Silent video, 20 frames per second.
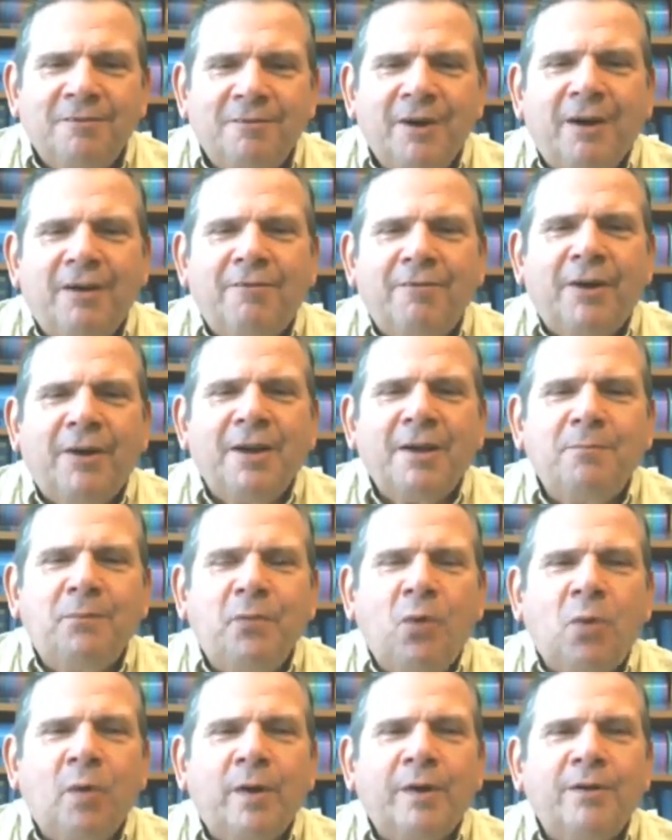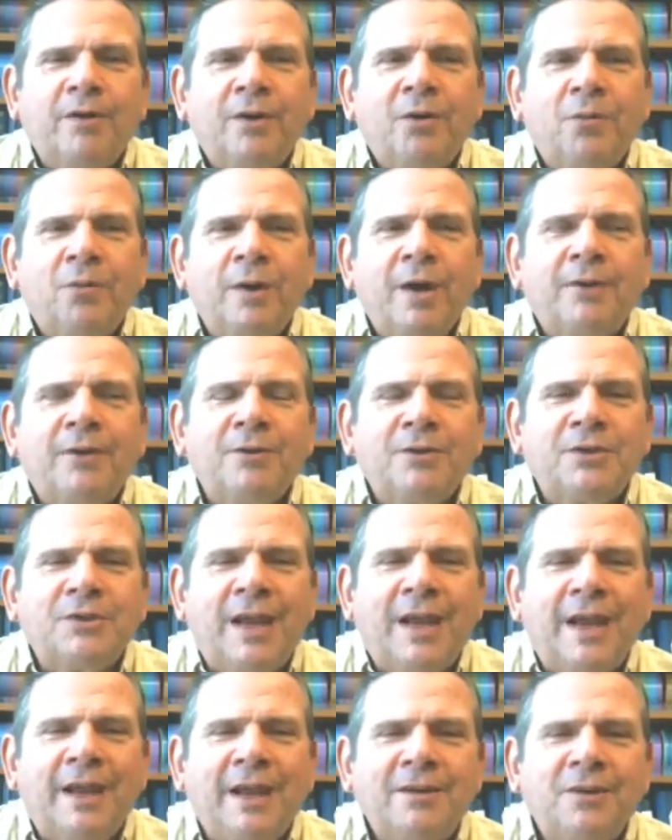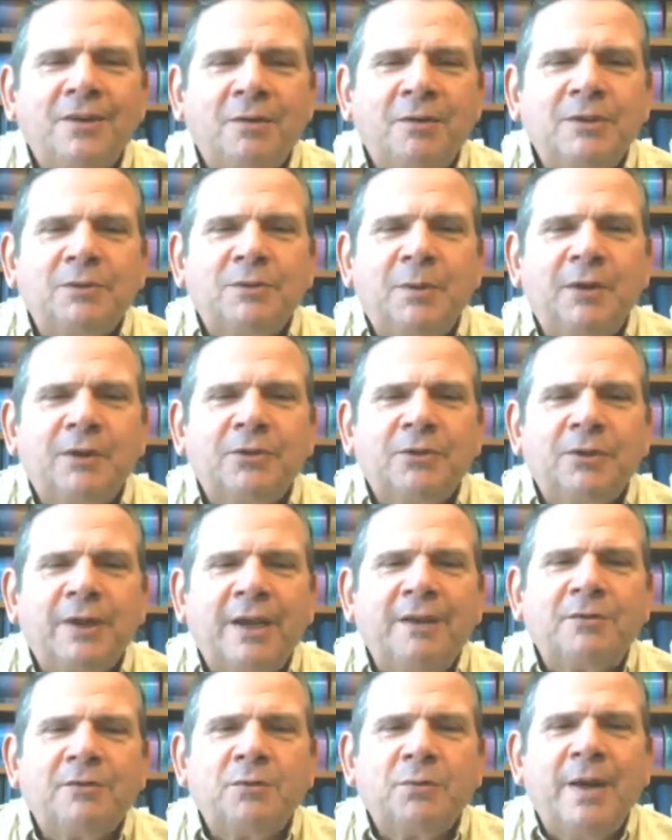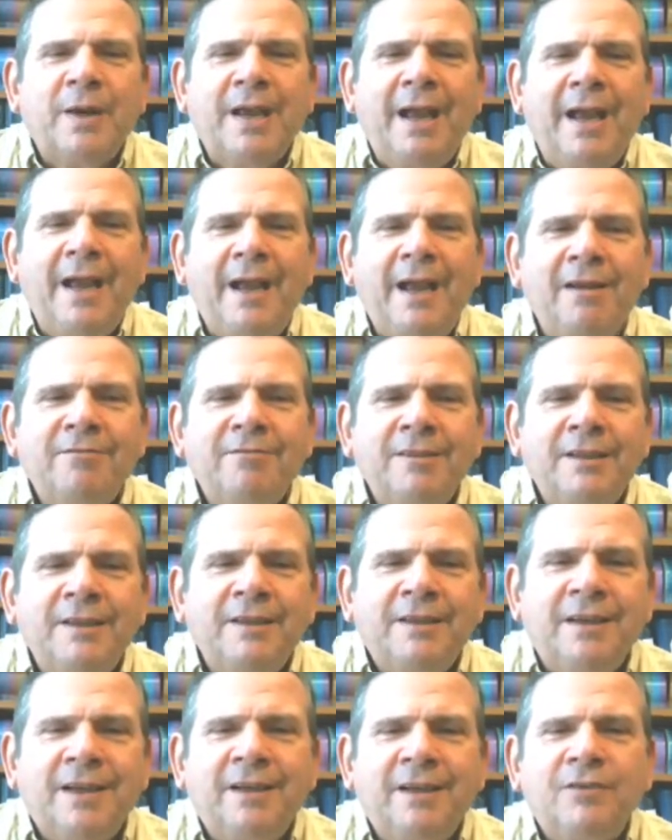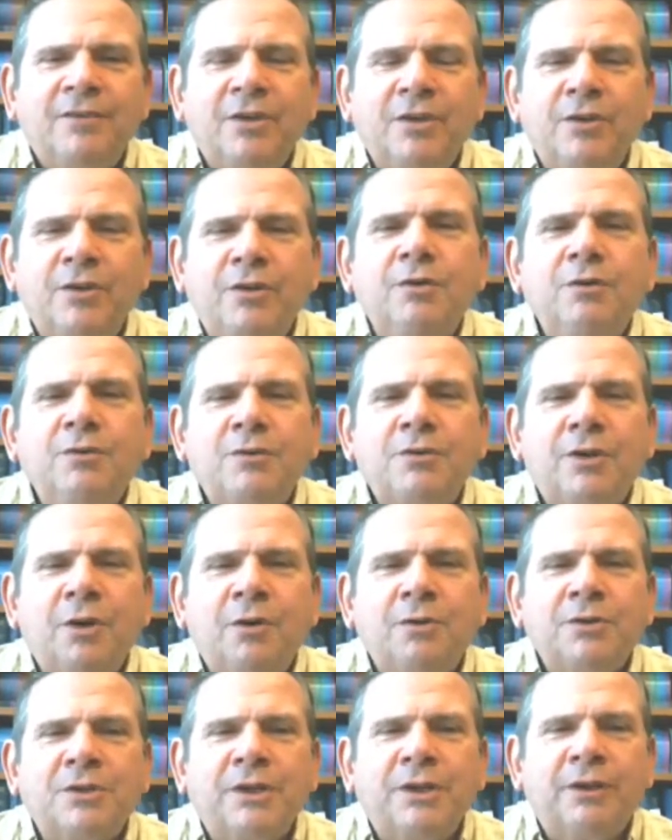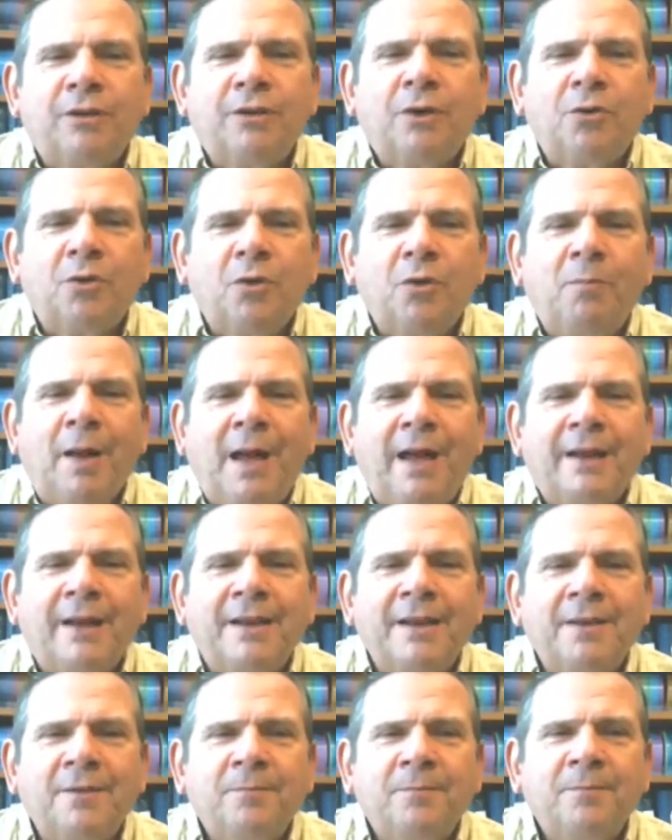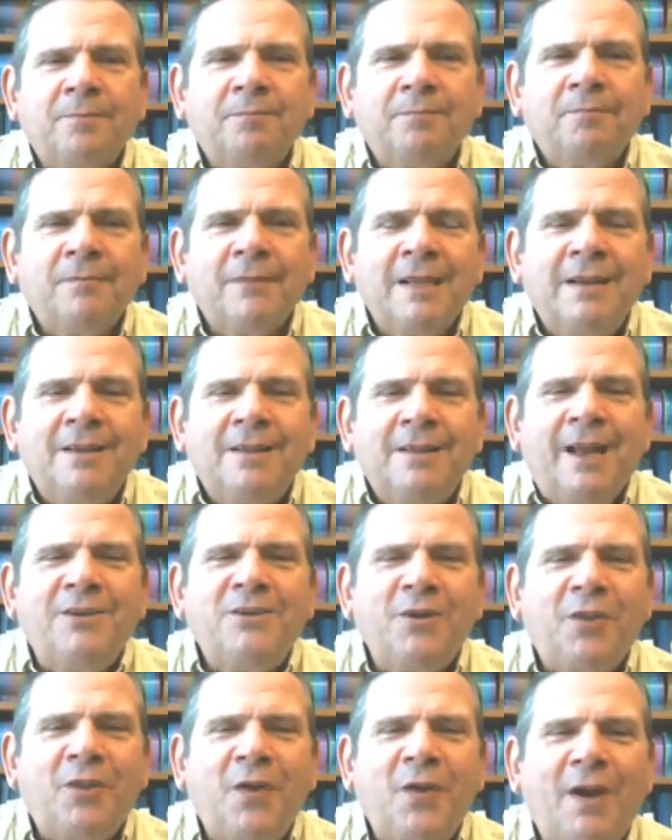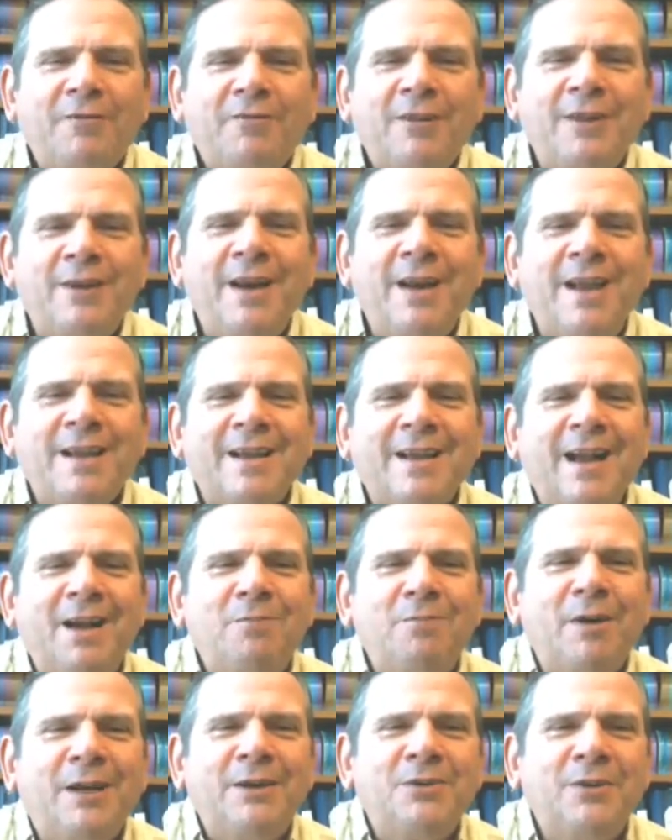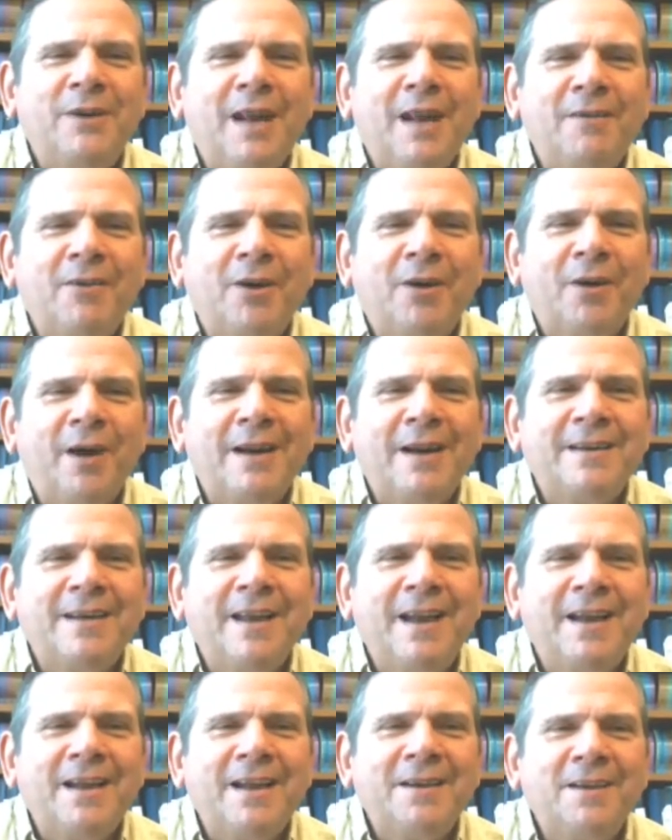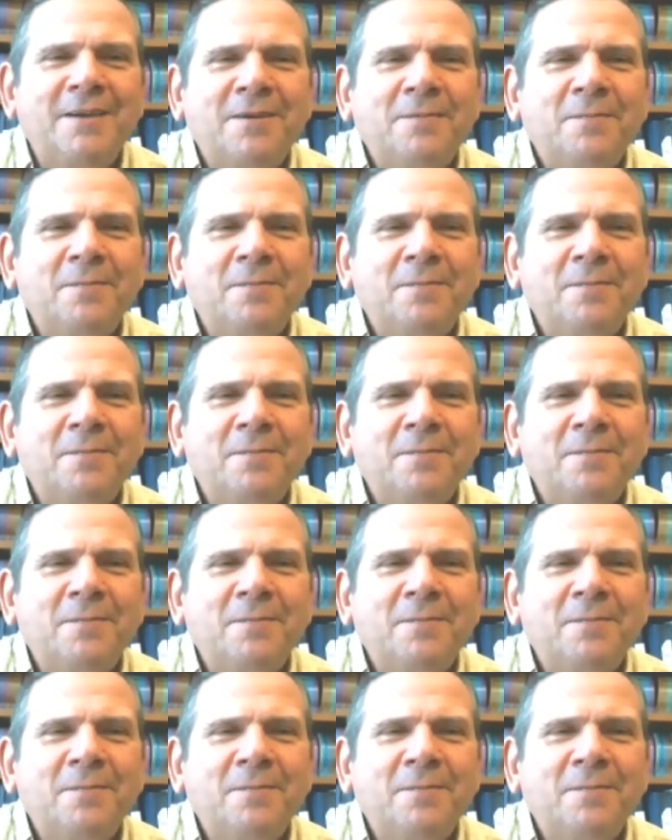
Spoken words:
Very, very important that we understand the spiritual gifts we have and to use those in the local body. That's your thought for the day. God bless you and have a great day.